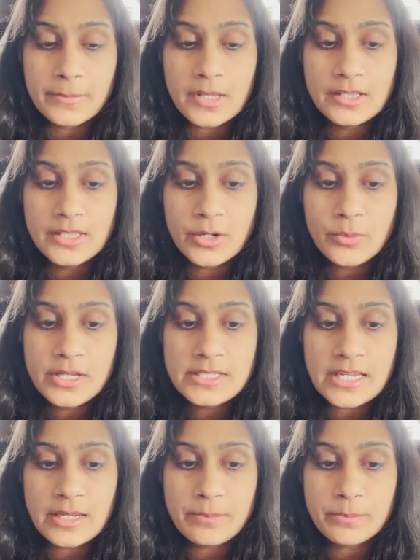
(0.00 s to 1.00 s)

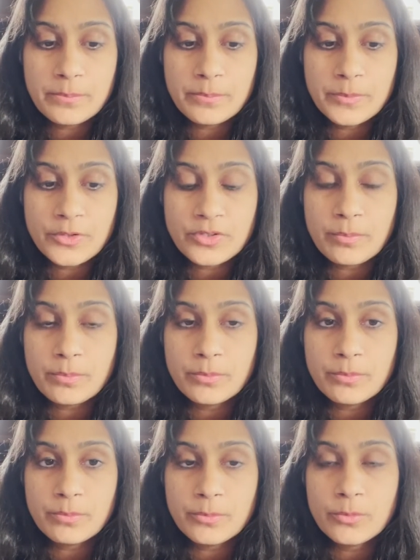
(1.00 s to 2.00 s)
There's a
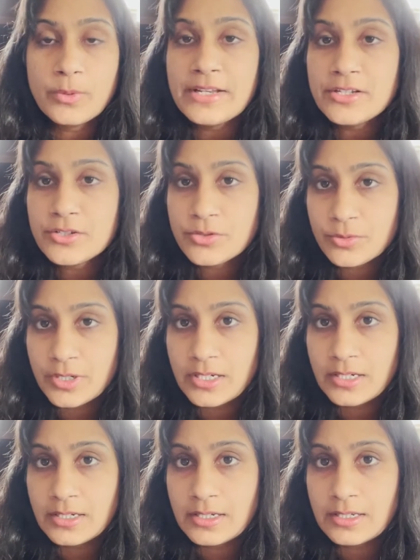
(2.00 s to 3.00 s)

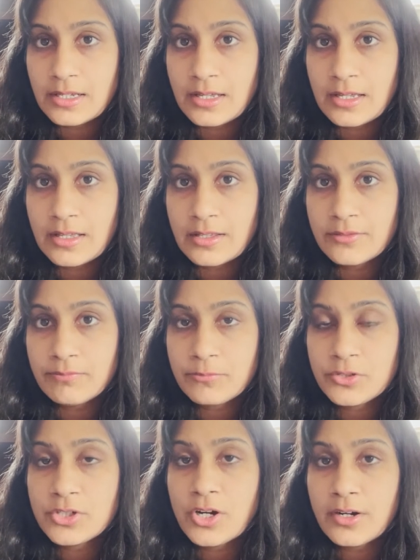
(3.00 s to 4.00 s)
registry
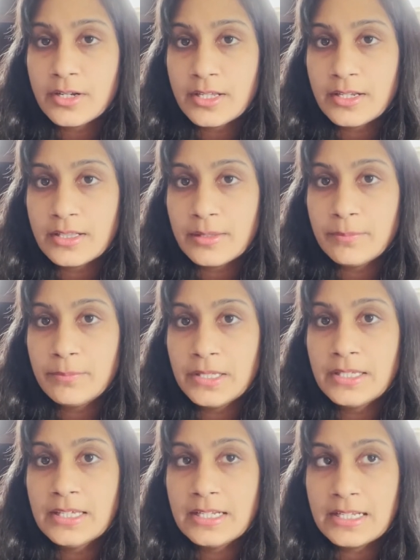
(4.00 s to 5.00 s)
started at the
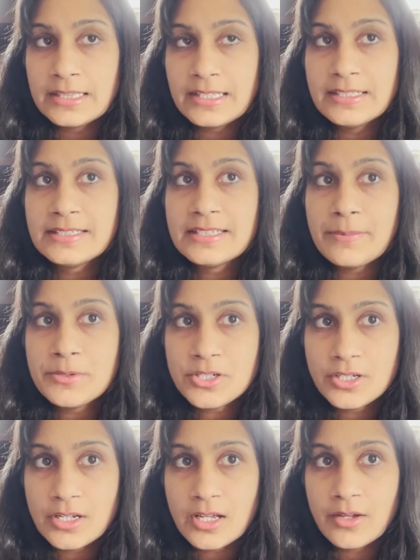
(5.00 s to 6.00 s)
beginning, at the
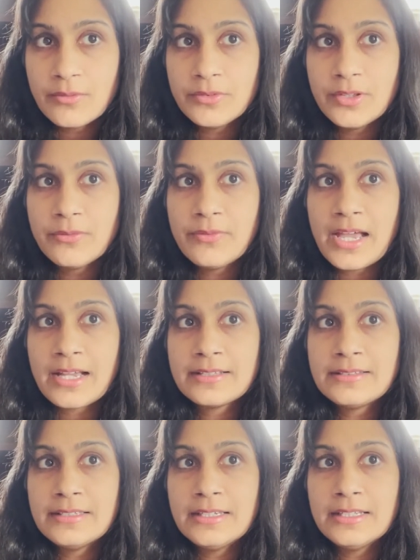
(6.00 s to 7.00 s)
inception of the
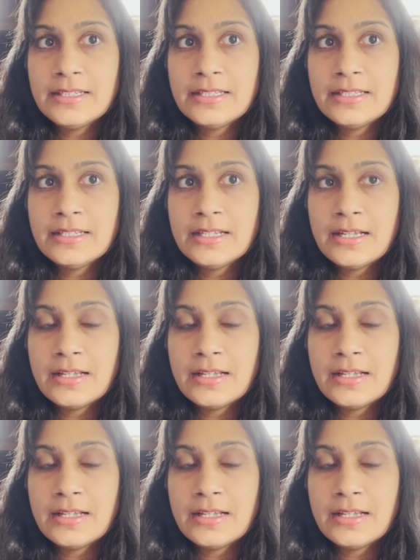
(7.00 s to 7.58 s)
vaccine